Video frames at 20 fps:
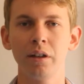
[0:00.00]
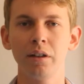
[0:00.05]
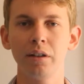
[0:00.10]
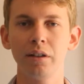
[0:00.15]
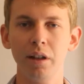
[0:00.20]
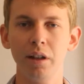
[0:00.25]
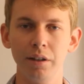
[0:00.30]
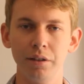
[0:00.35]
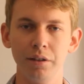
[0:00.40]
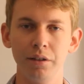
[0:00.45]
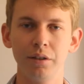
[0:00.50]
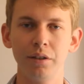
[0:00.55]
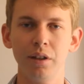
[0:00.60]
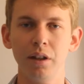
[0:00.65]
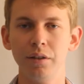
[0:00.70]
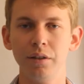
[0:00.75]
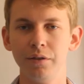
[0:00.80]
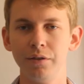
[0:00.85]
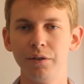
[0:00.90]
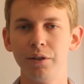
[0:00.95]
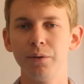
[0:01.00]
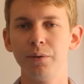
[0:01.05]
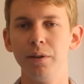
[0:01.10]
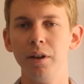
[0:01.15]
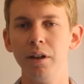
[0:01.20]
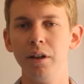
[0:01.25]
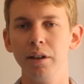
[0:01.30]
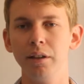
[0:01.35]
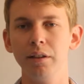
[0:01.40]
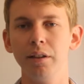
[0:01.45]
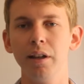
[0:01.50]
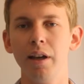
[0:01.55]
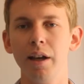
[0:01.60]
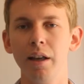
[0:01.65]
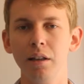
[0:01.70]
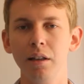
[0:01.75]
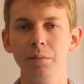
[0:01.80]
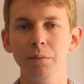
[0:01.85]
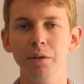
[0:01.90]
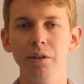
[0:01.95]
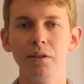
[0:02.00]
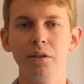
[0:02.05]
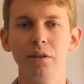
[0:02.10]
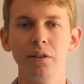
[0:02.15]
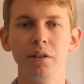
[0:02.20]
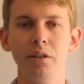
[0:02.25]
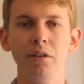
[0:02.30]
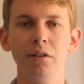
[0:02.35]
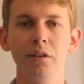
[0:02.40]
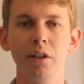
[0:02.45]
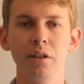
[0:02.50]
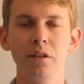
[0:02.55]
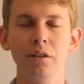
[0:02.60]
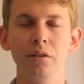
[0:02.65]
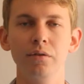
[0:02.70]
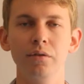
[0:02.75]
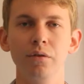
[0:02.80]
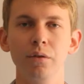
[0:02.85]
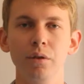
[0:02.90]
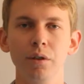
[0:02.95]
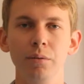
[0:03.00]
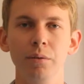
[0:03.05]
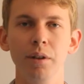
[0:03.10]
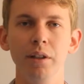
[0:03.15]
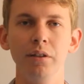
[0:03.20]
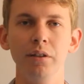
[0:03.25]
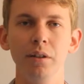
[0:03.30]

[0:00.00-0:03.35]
thus satisfying the elements in Section 41,